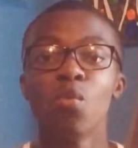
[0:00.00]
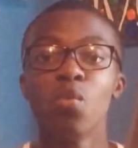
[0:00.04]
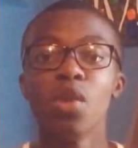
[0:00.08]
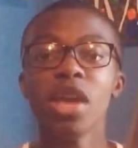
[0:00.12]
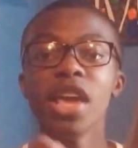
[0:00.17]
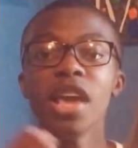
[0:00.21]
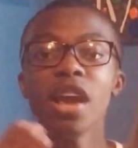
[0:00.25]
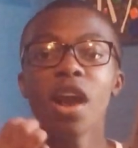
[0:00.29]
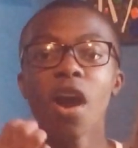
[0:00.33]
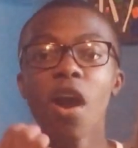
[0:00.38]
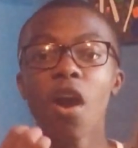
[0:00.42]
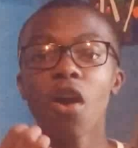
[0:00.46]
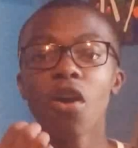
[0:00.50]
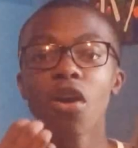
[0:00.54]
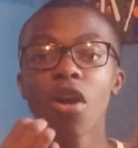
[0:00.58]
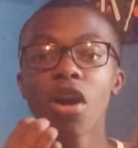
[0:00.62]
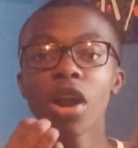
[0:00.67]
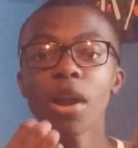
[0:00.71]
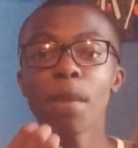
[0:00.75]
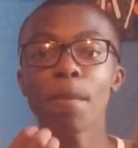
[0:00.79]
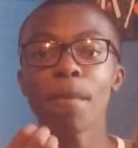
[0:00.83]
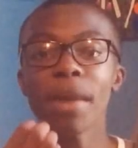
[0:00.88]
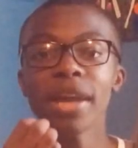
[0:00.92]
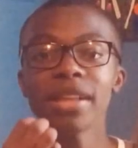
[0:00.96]
We are
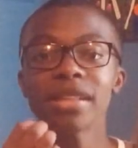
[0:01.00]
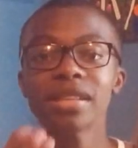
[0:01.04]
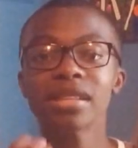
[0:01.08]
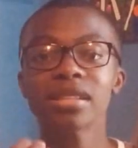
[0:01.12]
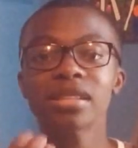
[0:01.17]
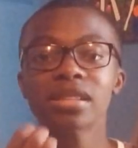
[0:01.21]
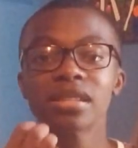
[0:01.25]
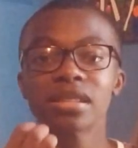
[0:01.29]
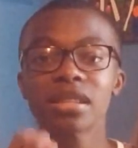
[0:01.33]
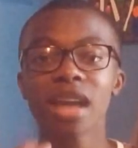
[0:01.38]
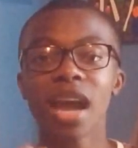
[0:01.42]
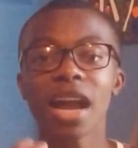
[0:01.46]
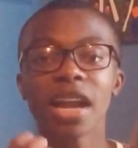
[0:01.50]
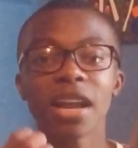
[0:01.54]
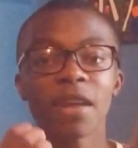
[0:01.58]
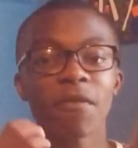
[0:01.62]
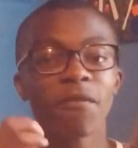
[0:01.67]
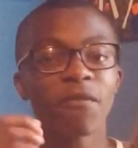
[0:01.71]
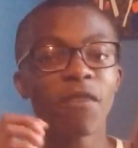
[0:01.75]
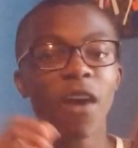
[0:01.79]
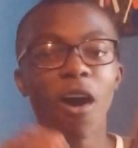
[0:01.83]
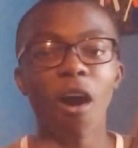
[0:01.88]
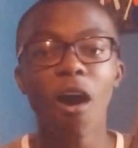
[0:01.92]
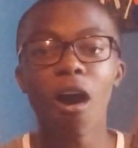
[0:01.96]
going to make this society
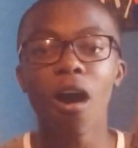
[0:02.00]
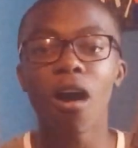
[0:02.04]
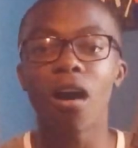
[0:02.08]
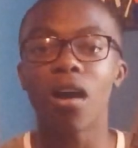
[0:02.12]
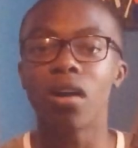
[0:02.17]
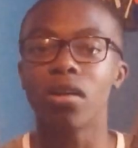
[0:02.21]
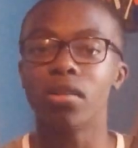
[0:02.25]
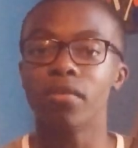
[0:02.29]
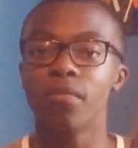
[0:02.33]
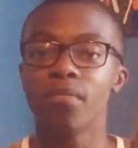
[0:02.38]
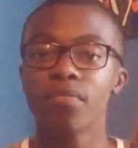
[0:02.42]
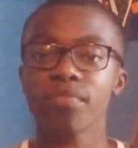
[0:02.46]
fall